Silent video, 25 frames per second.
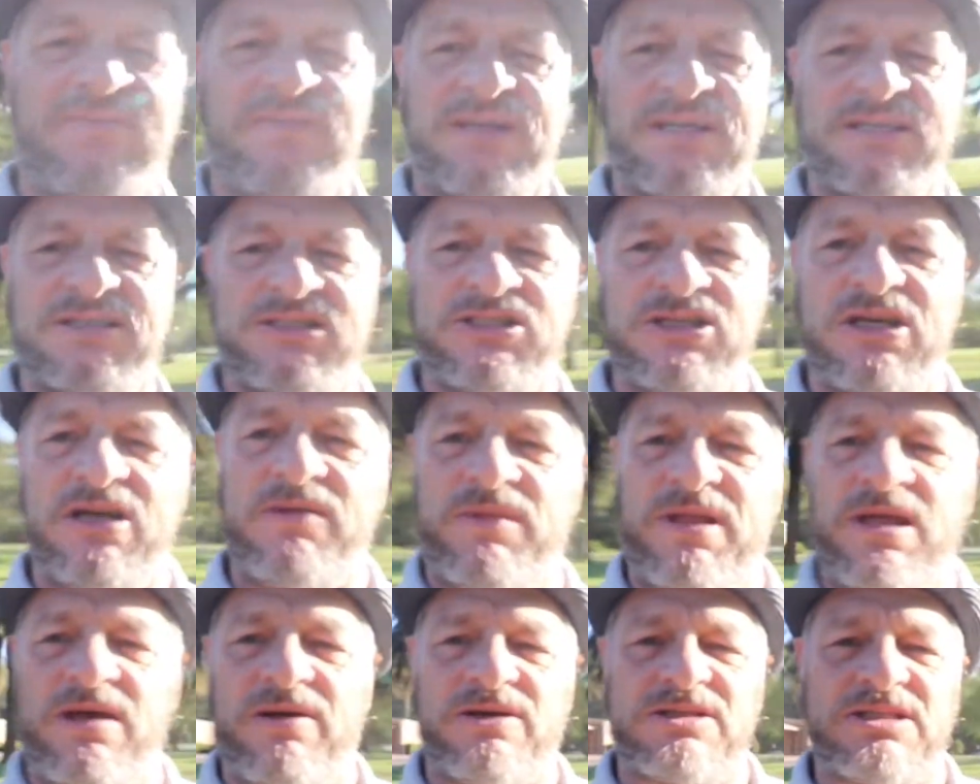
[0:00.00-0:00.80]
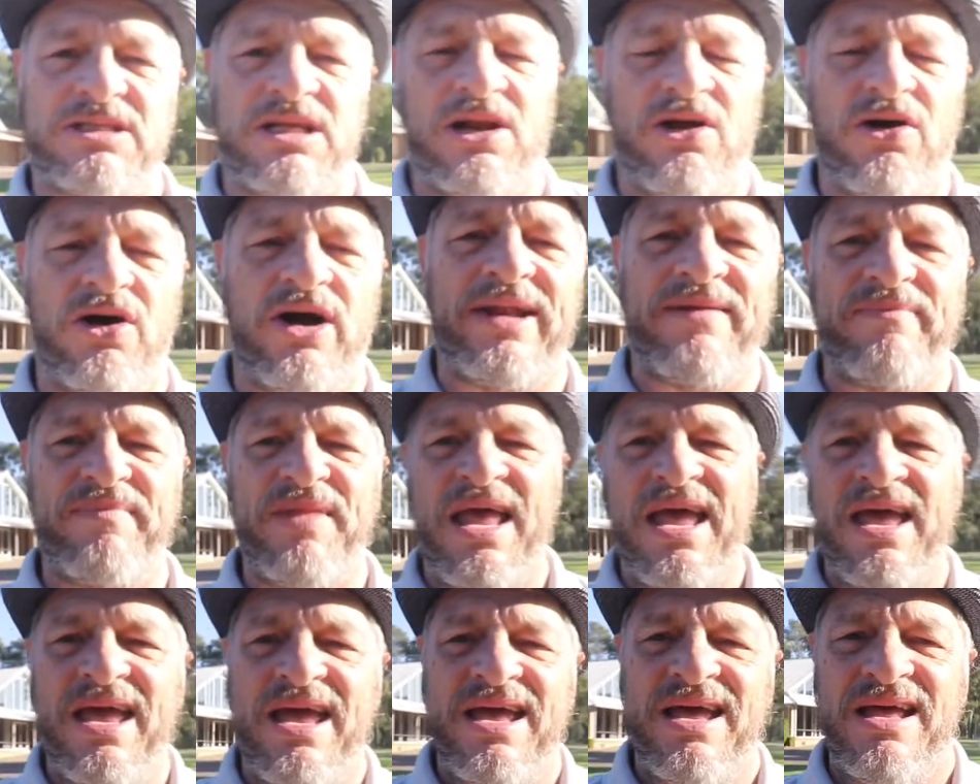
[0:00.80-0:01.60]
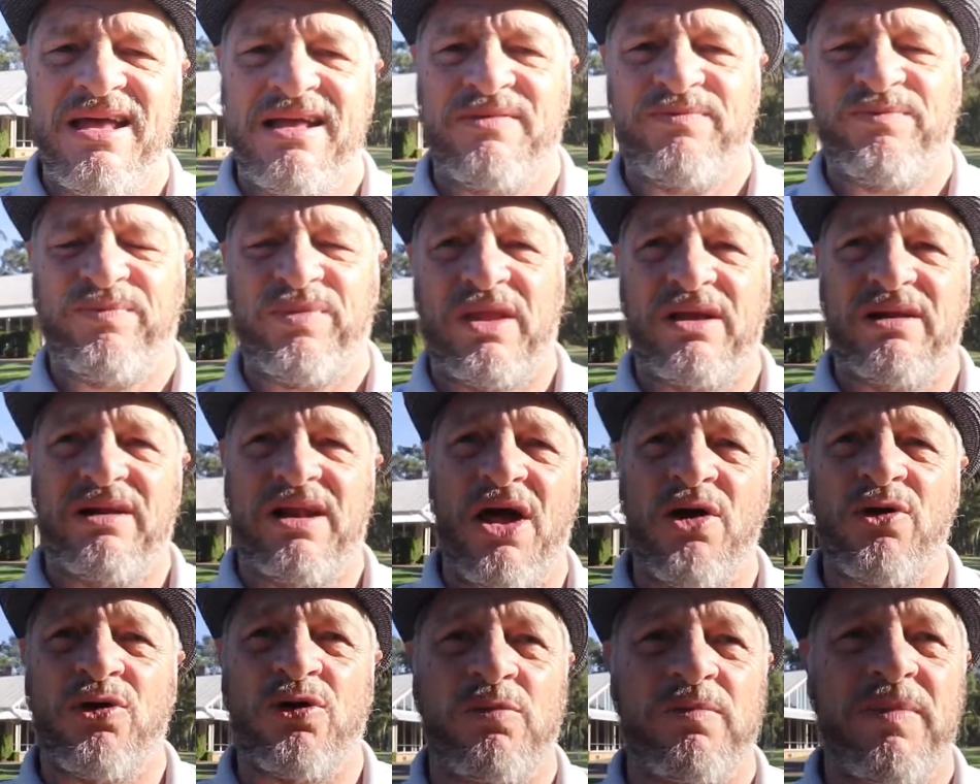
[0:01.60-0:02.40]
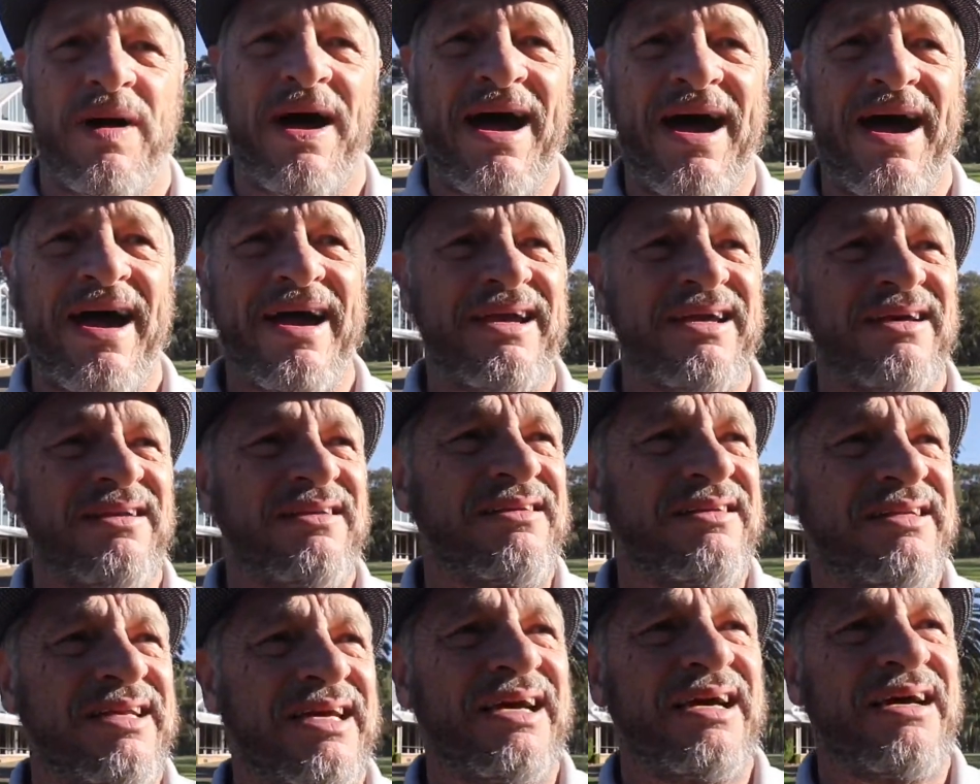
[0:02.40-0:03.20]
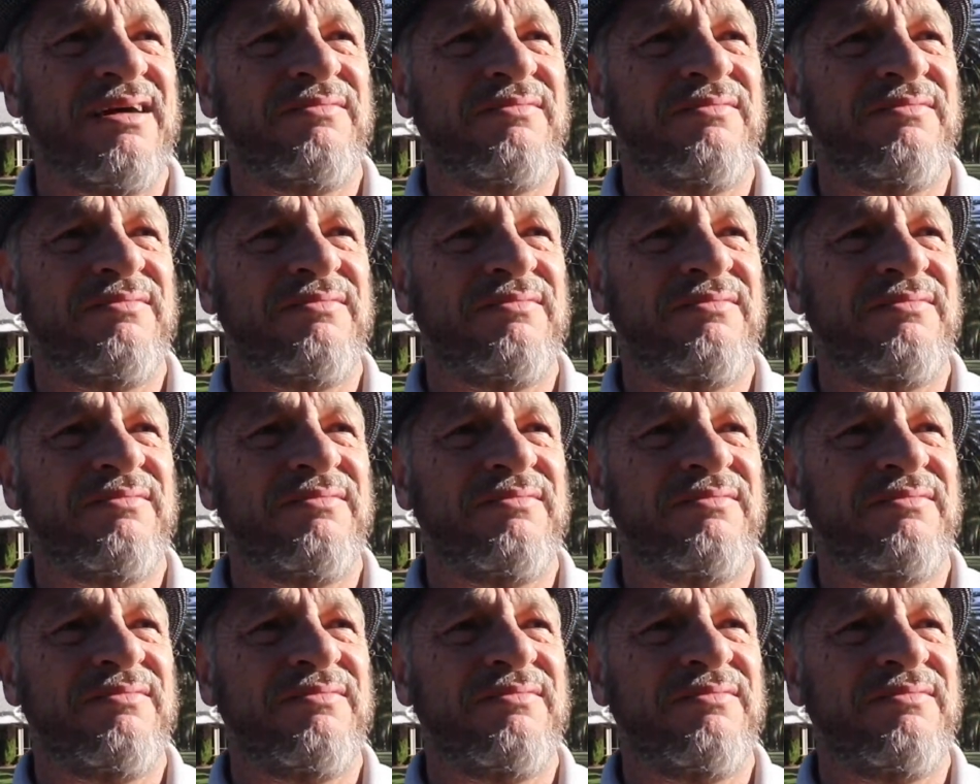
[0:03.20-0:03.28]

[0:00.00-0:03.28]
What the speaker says: can see me there because of the light. Local park, and